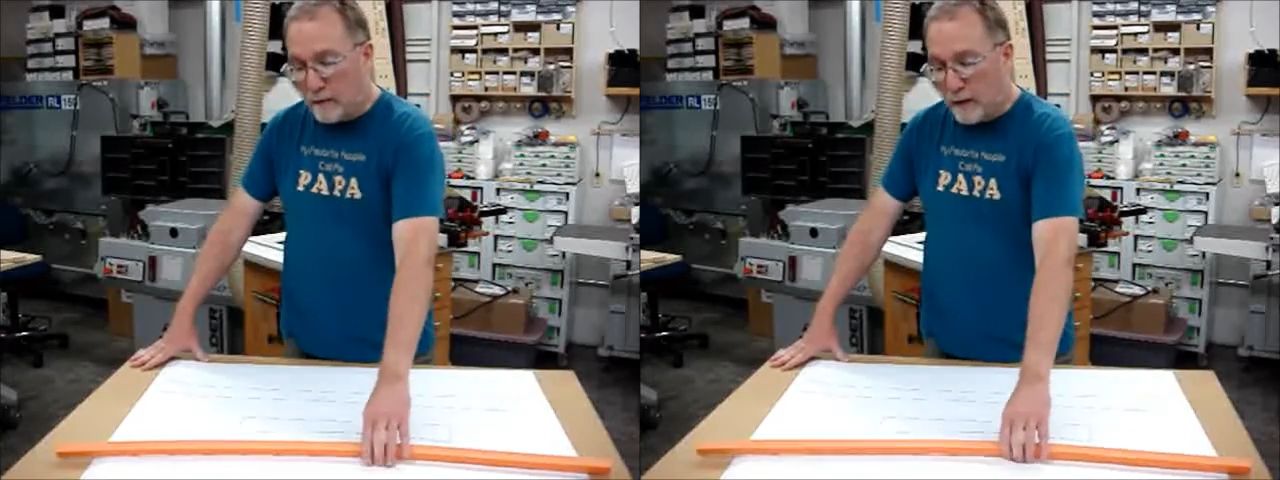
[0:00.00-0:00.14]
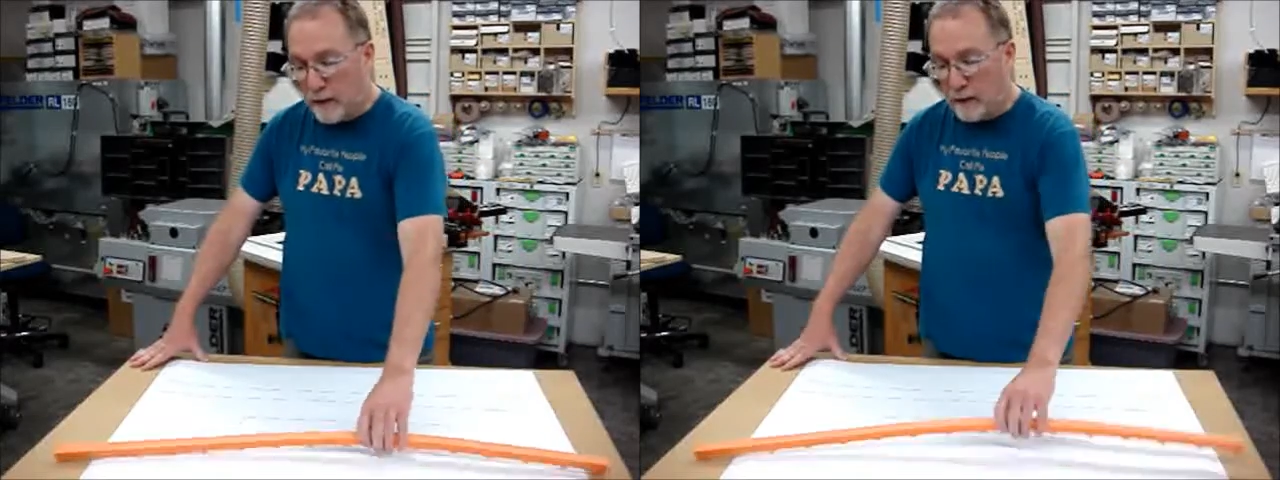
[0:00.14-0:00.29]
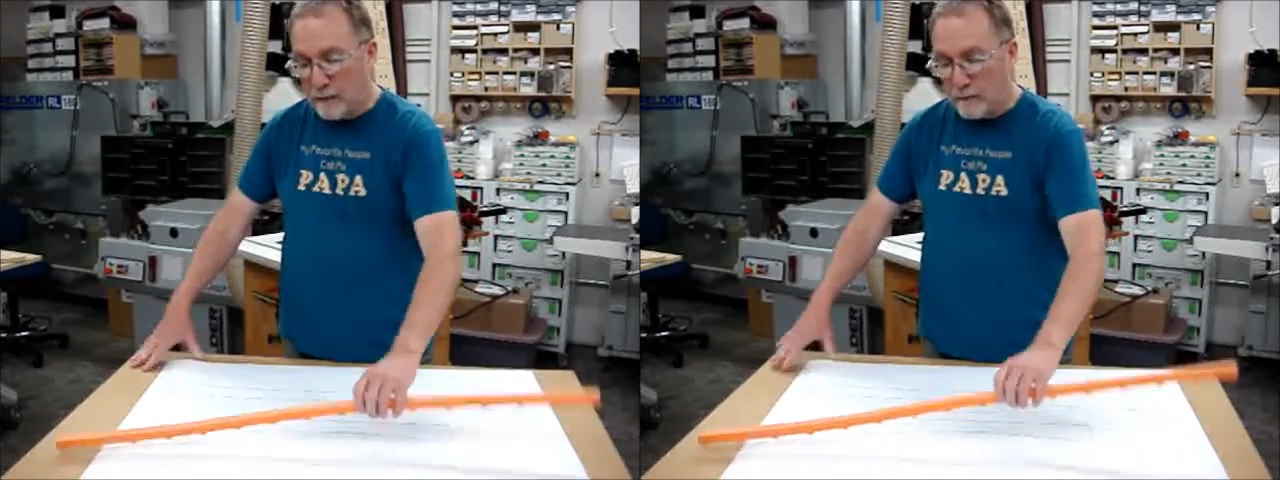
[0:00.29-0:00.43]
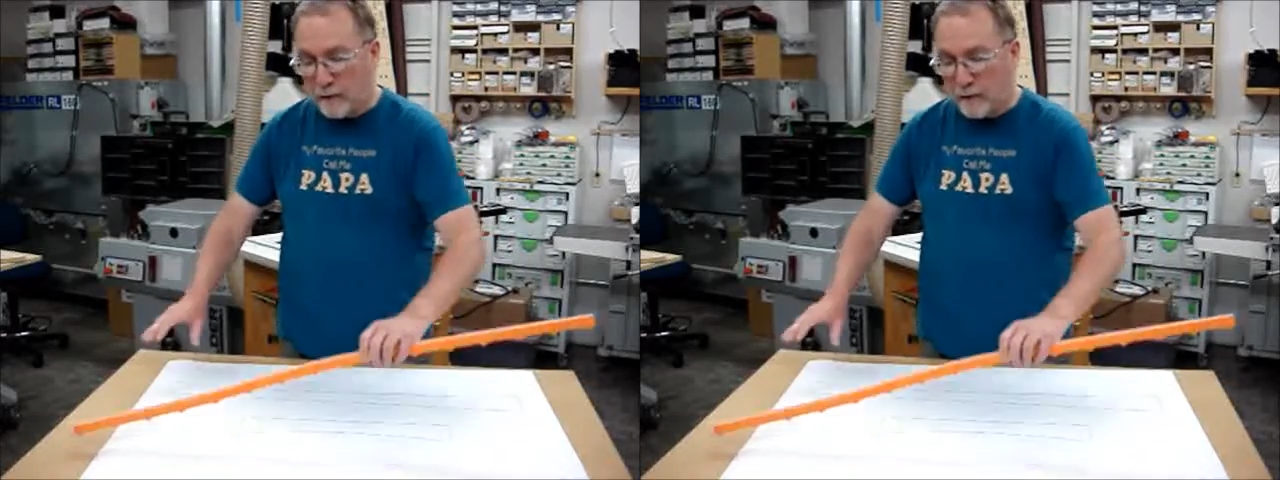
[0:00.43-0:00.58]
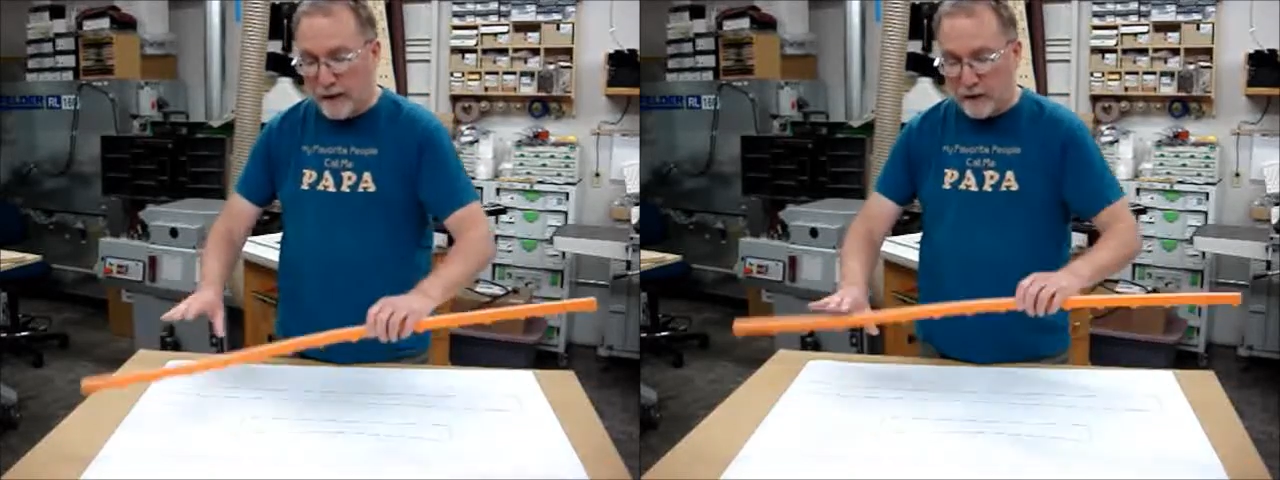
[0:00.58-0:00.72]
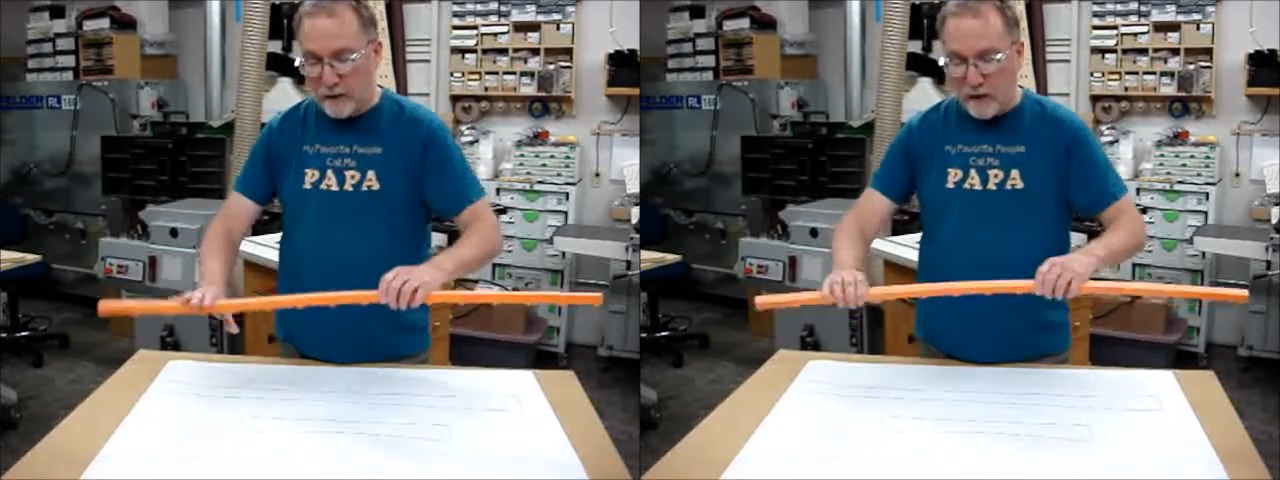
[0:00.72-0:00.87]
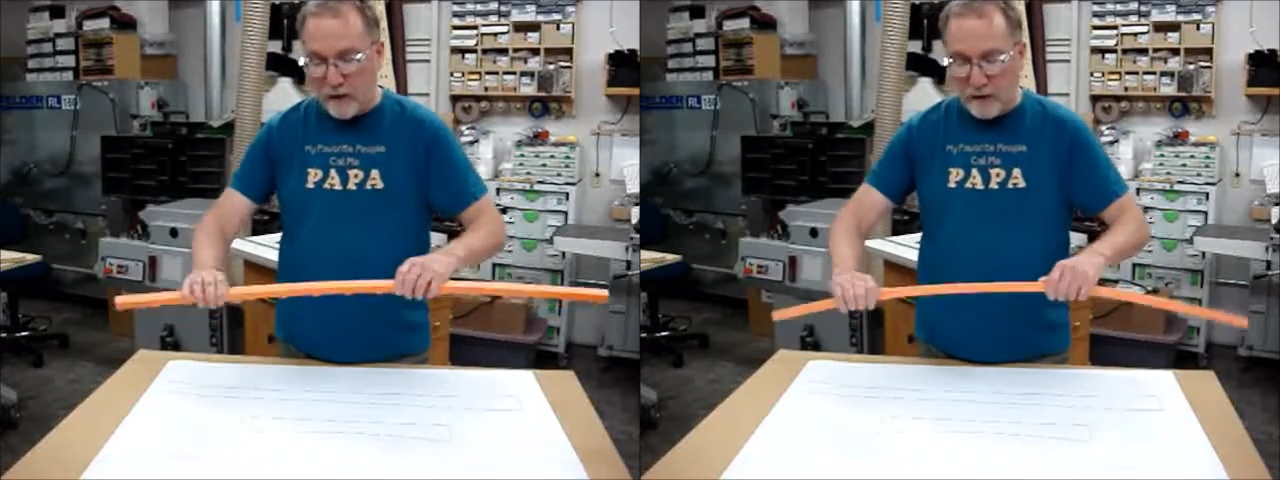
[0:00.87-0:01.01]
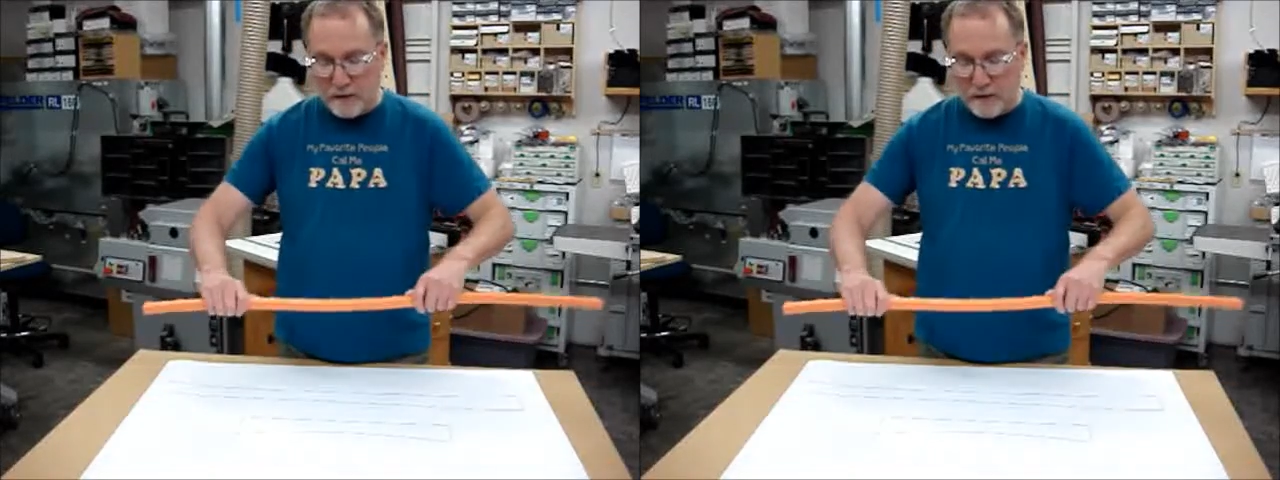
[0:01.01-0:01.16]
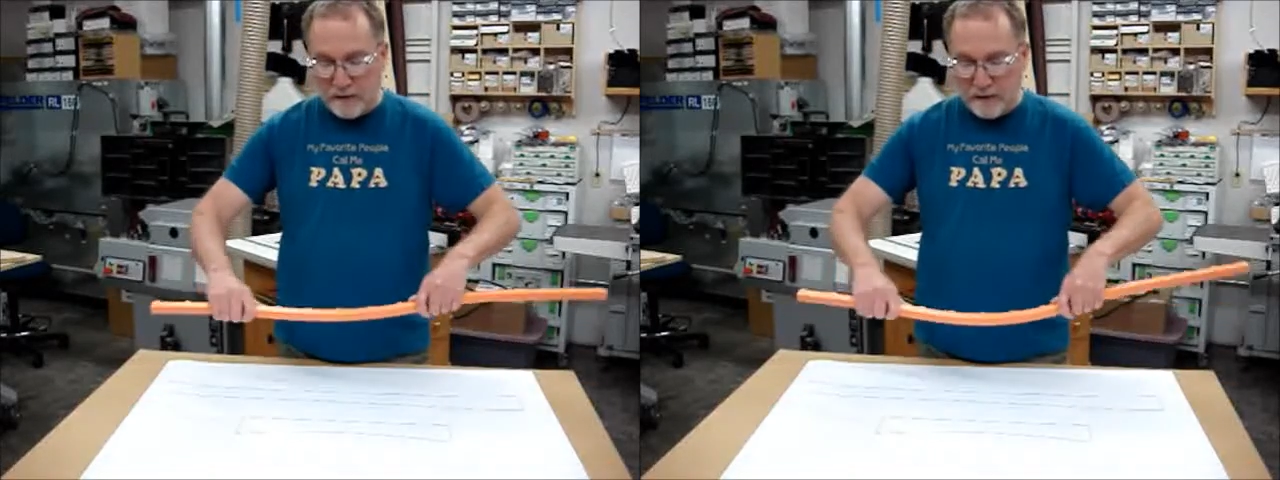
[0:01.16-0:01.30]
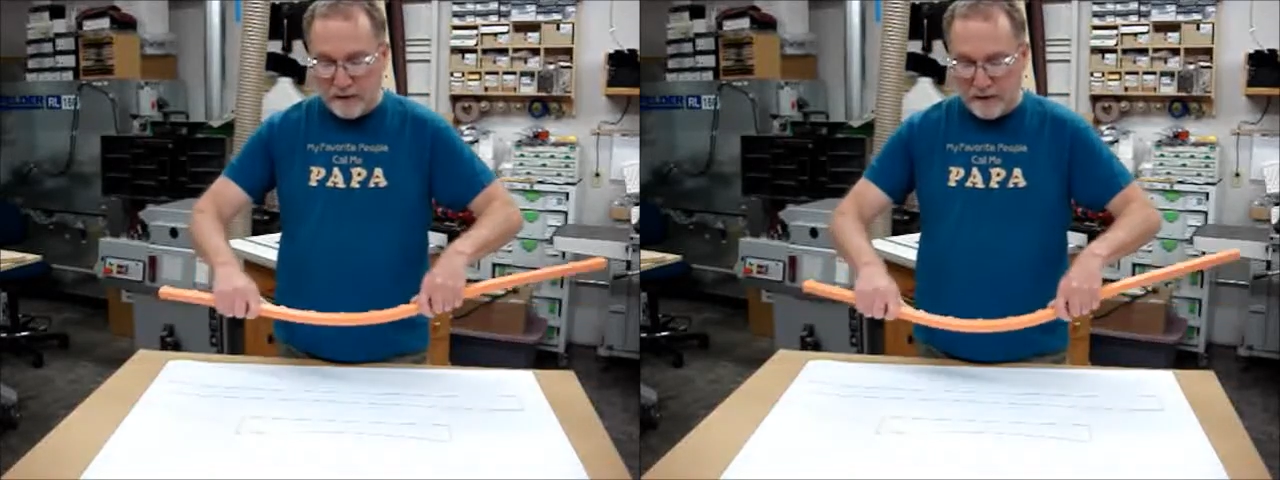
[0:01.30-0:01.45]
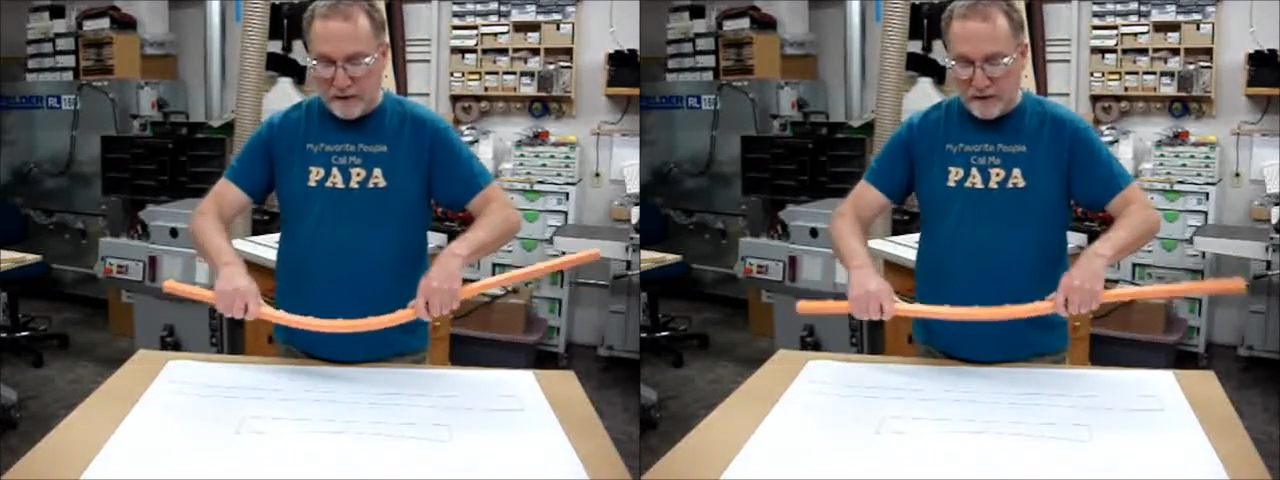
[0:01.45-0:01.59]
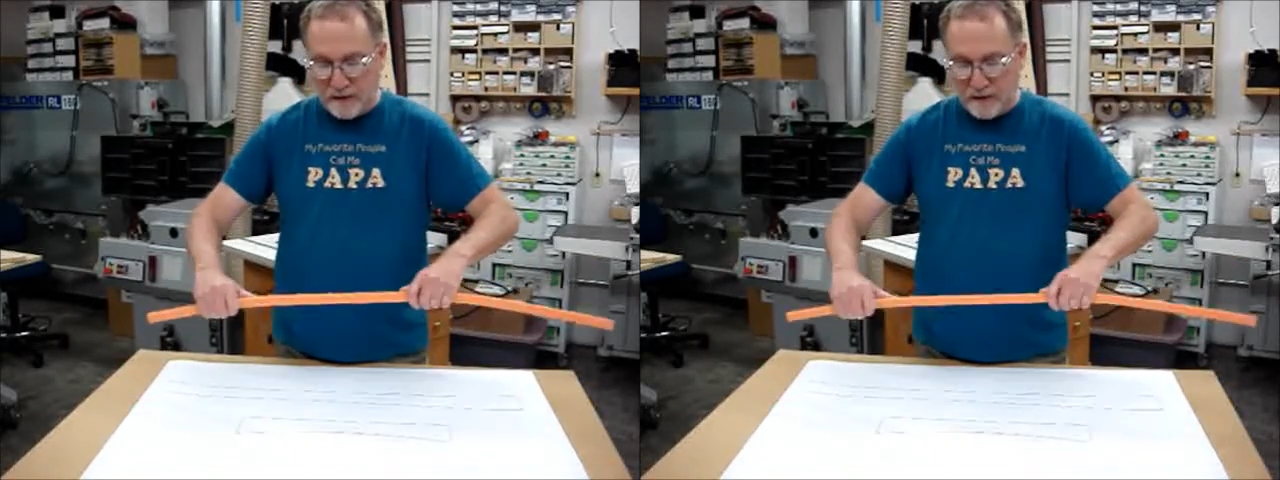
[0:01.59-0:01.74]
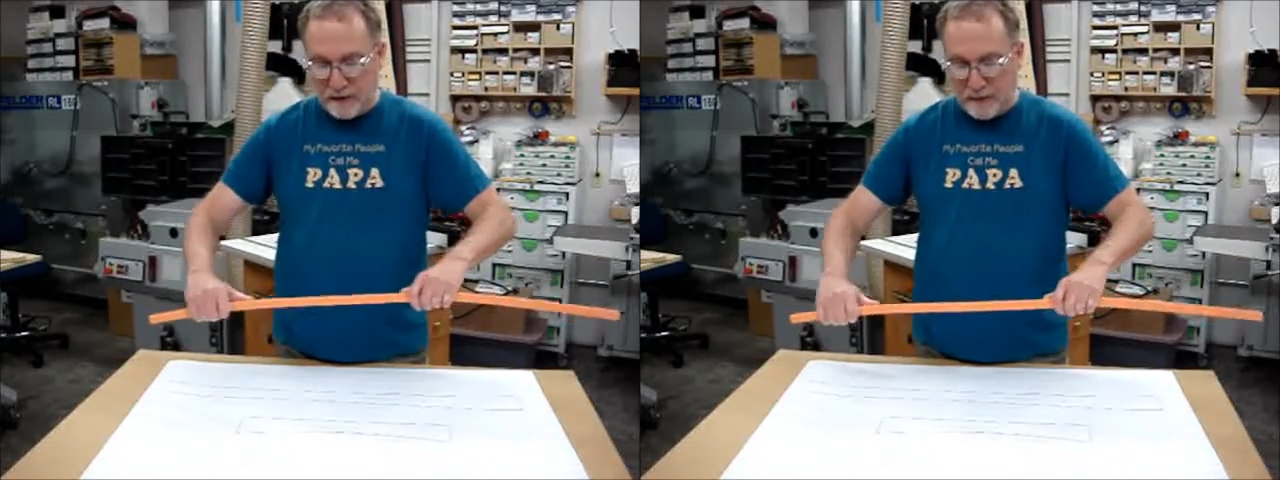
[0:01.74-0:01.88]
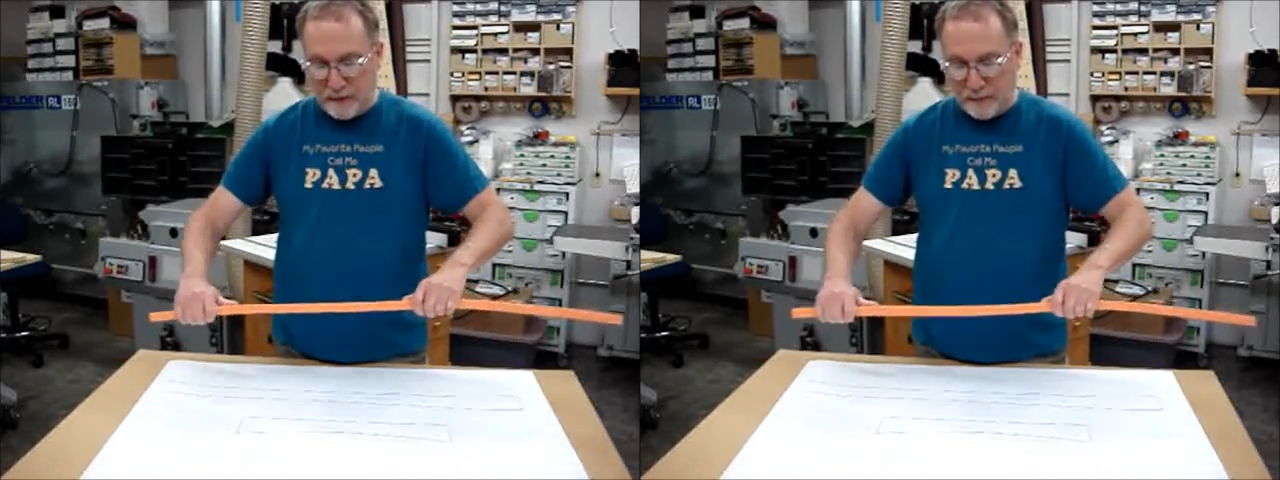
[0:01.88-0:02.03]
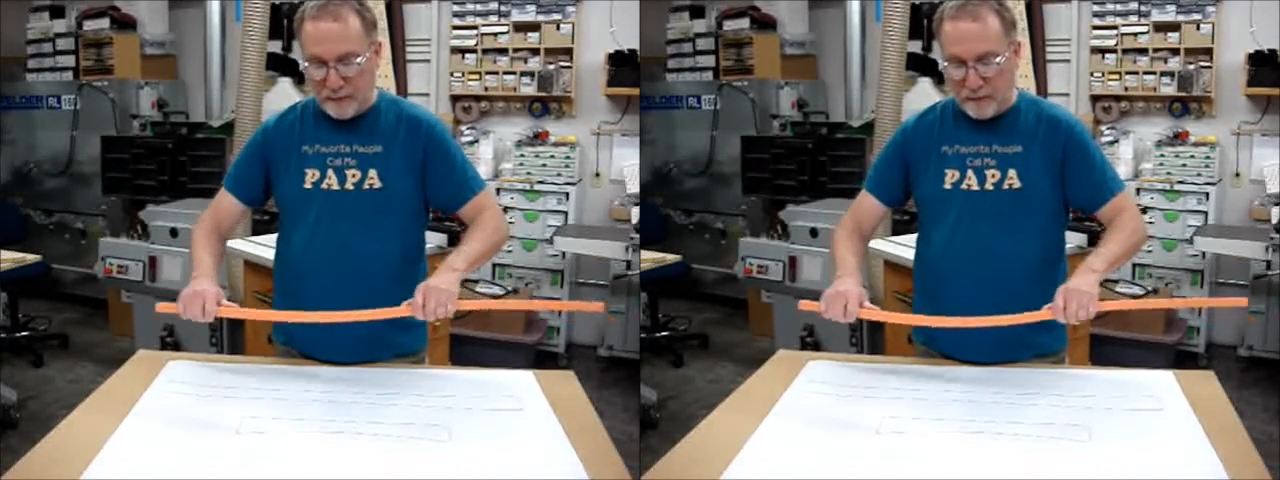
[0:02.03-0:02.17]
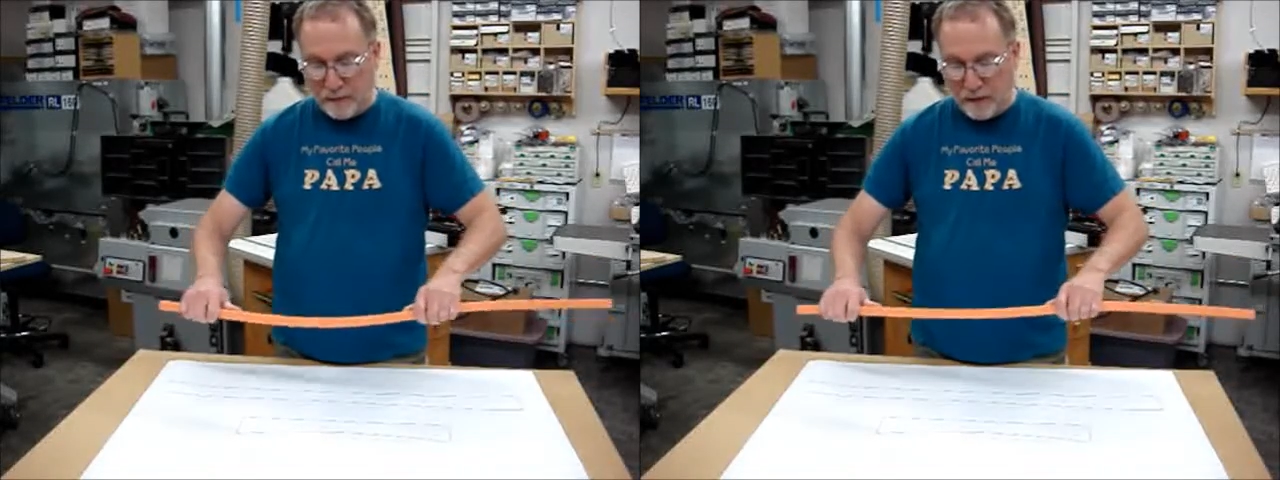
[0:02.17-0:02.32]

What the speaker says: I ran across these the